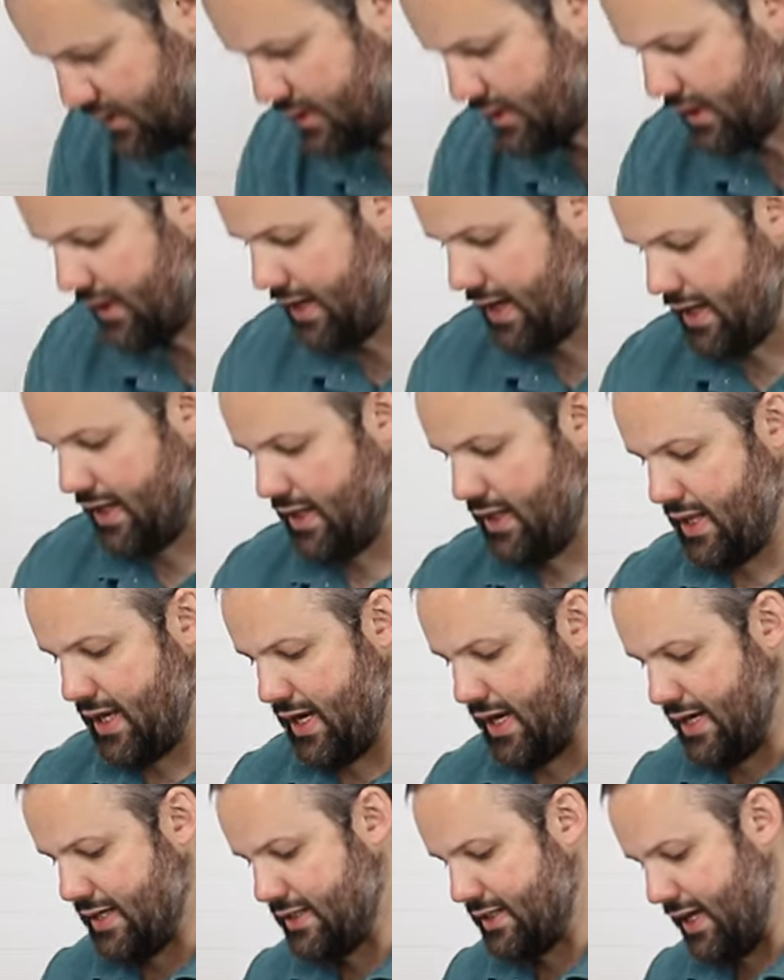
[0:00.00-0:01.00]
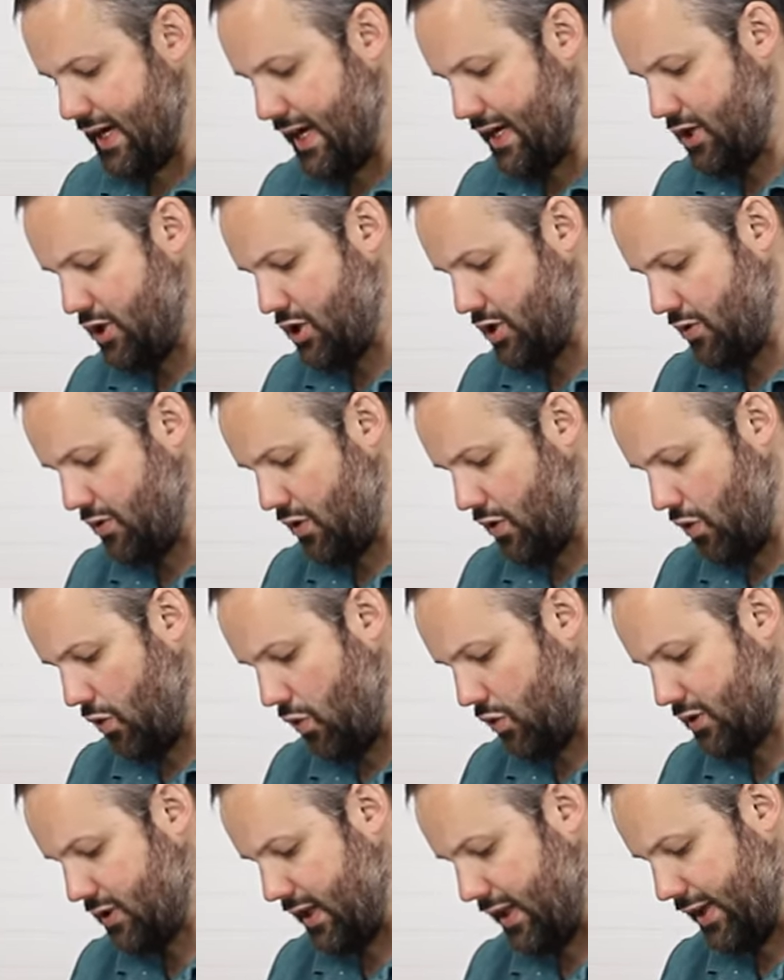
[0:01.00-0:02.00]
to get these into the
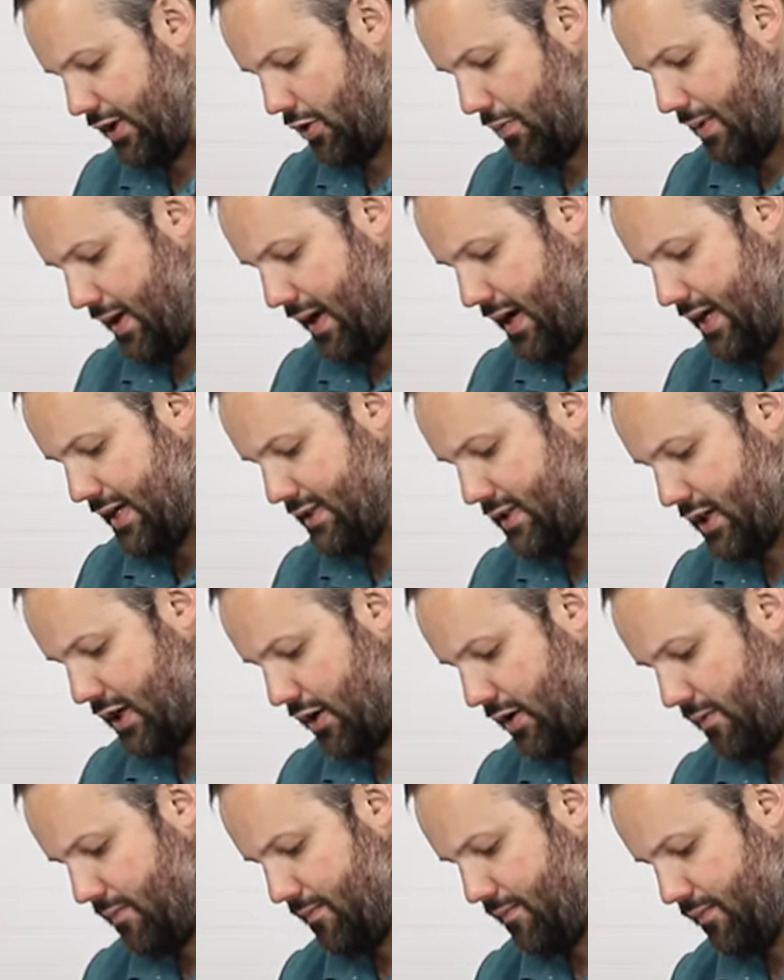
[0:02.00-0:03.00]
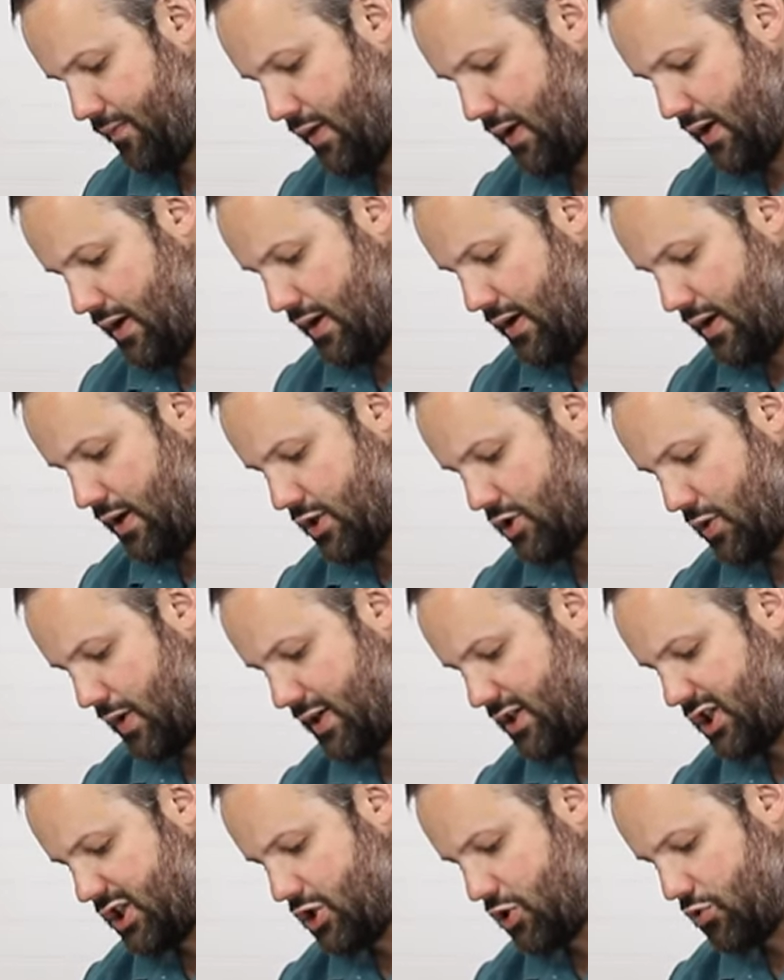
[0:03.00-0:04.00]
holes a little bit easier. So I
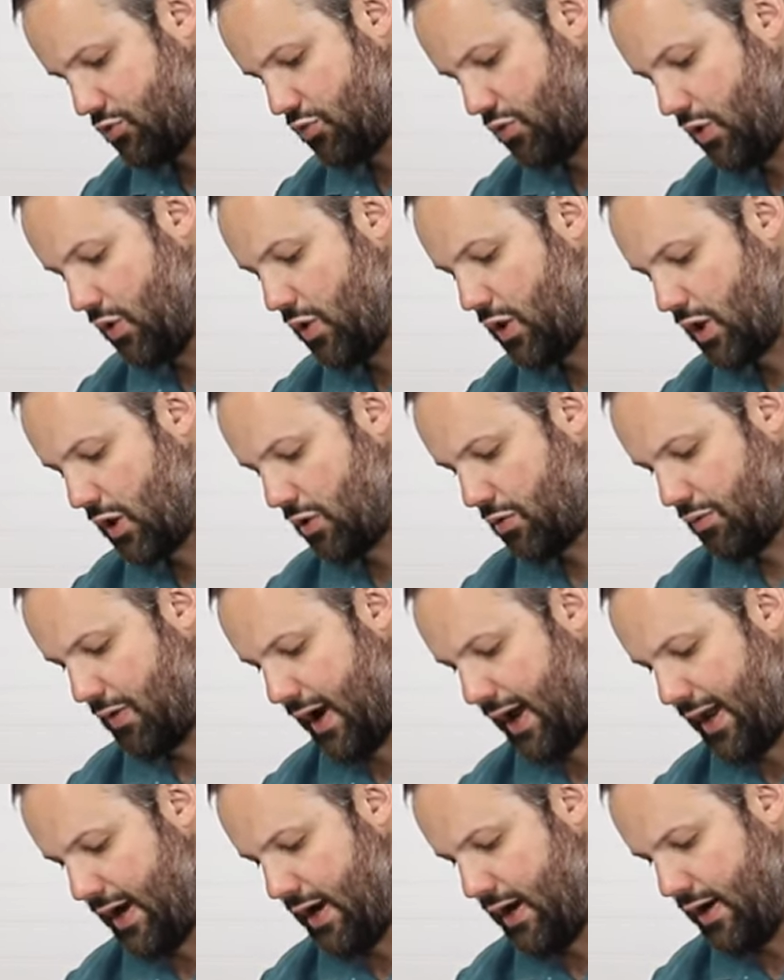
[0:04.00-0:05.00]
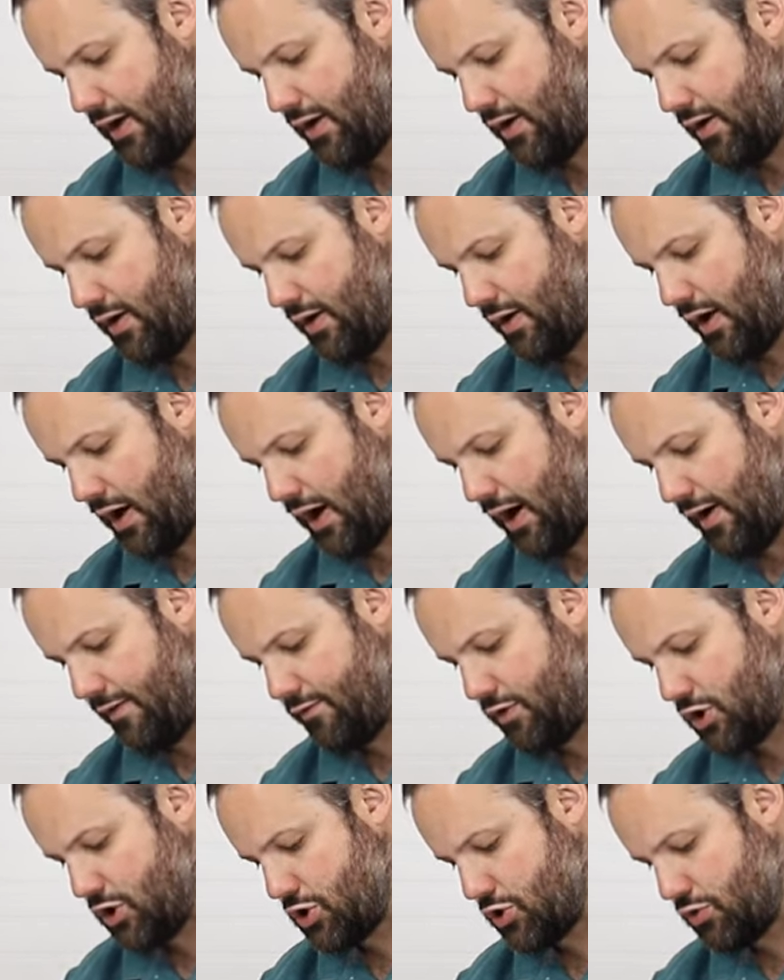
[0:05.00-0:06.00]
just screw the thread
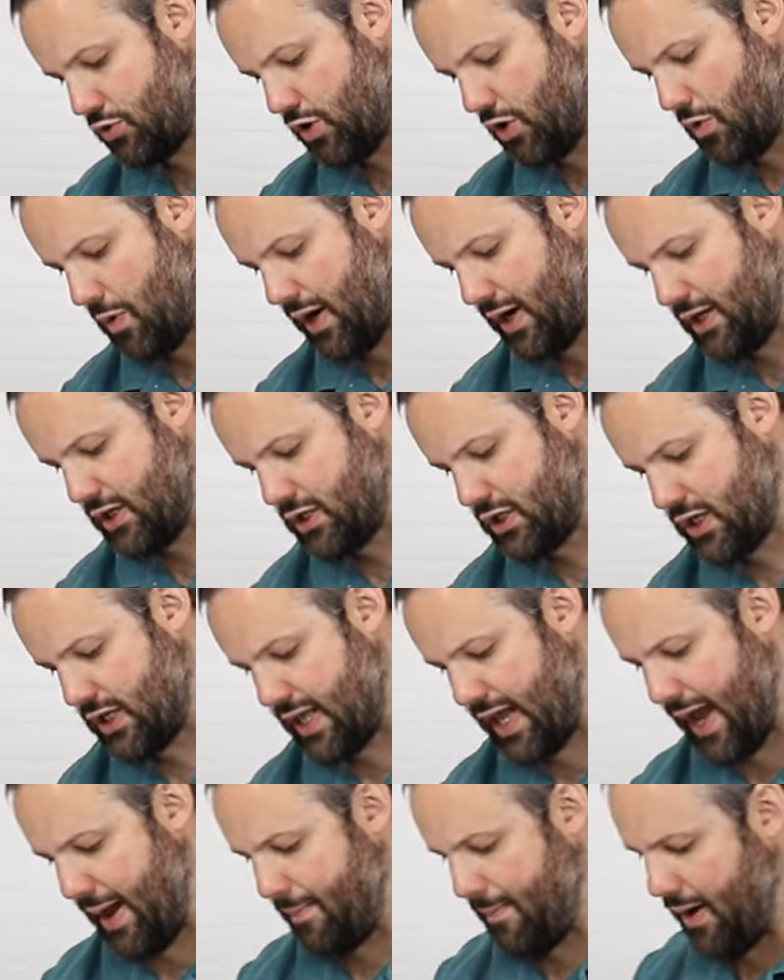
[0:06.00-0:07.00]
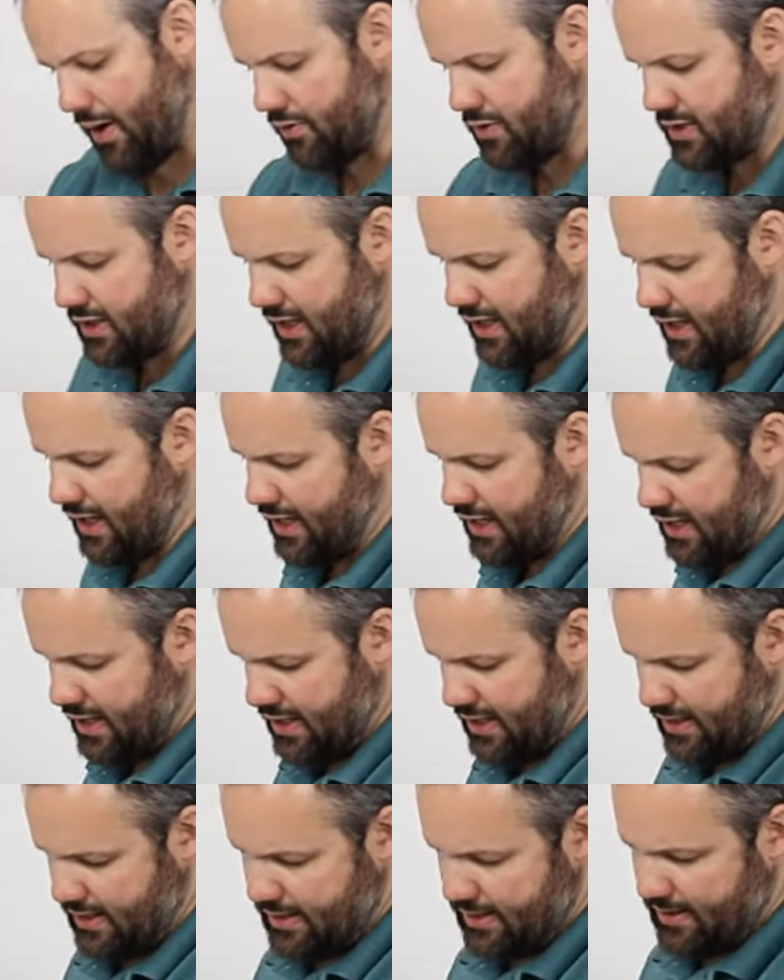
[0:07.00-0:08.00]
of the screw into that mounting
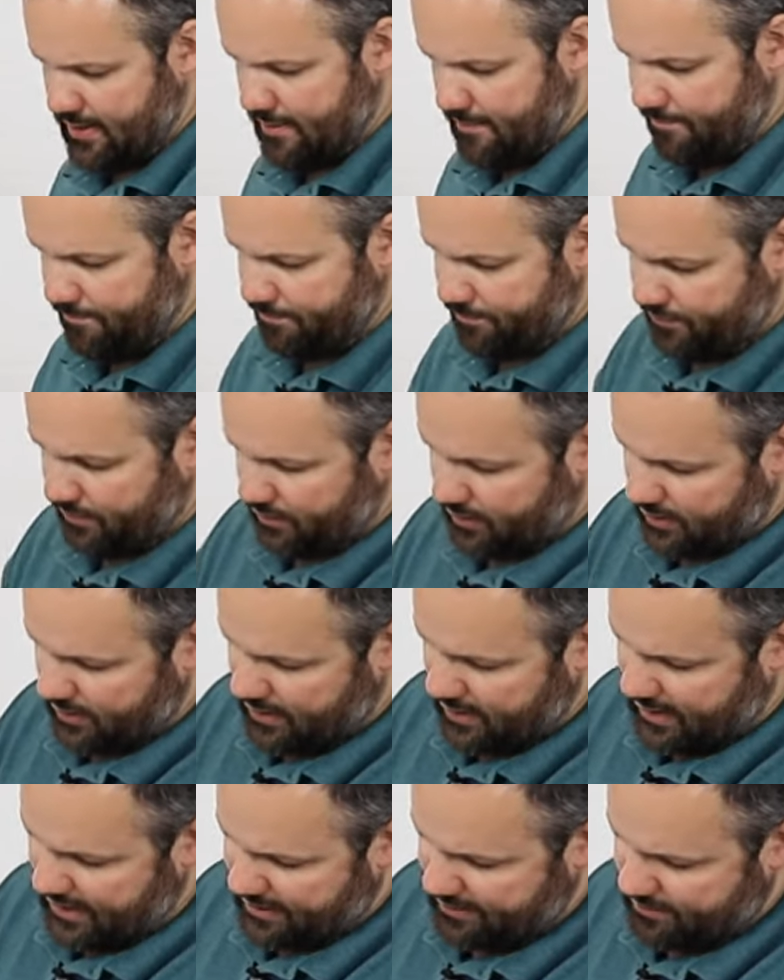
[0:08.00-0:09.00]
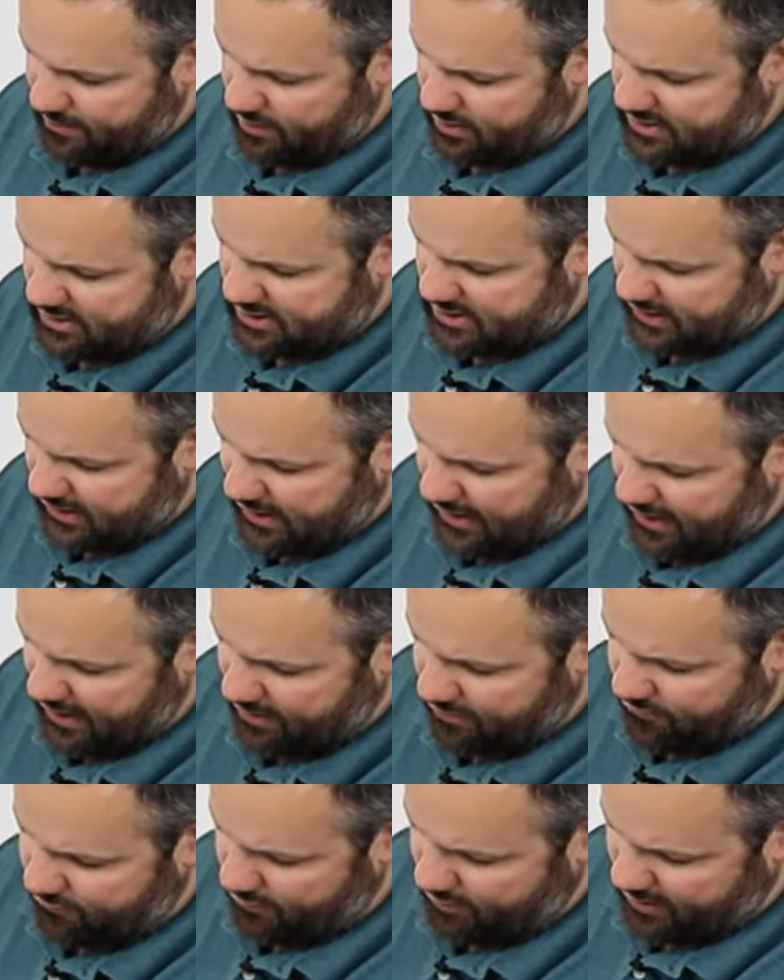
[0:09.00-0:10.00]
uh,
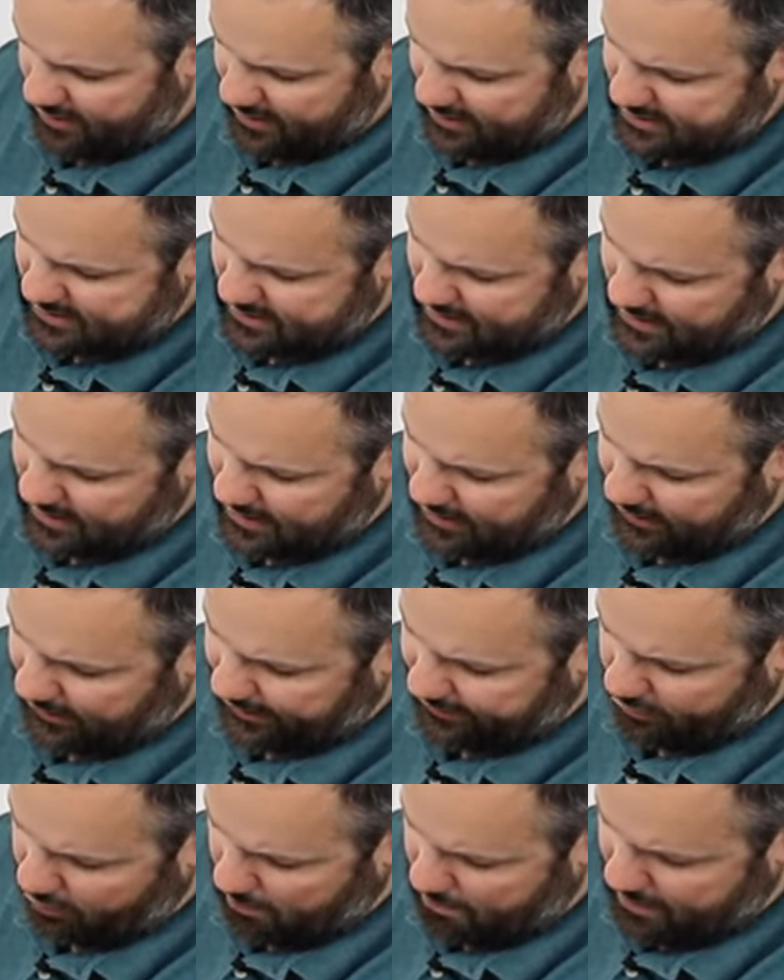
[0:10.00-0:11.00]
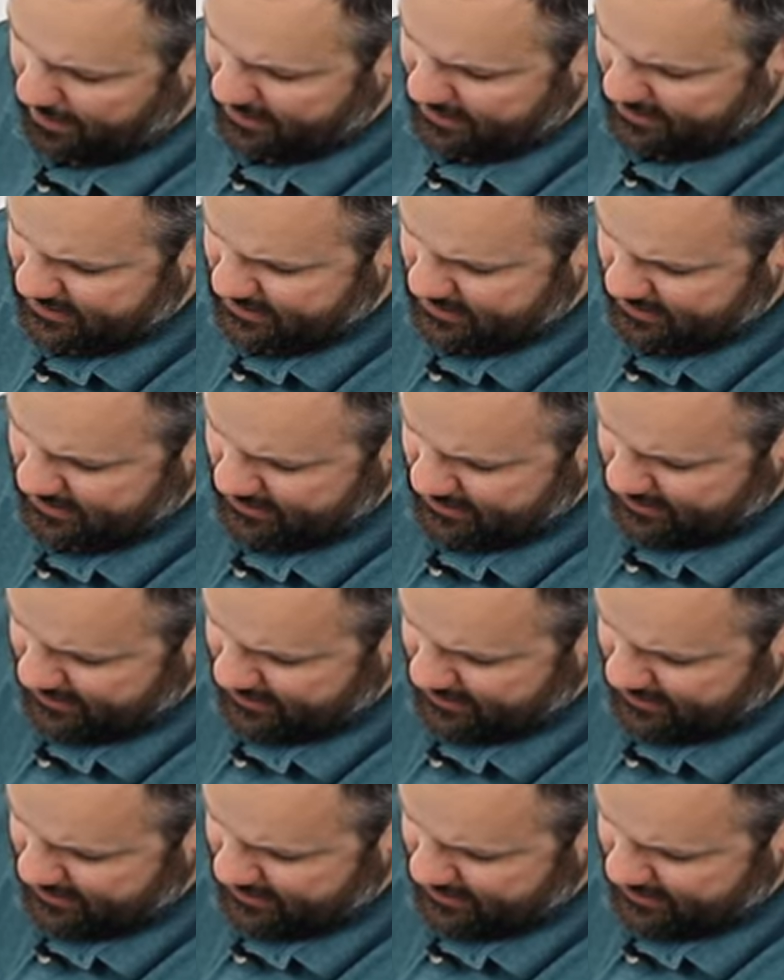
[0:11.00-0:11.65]
sleeve a little bit.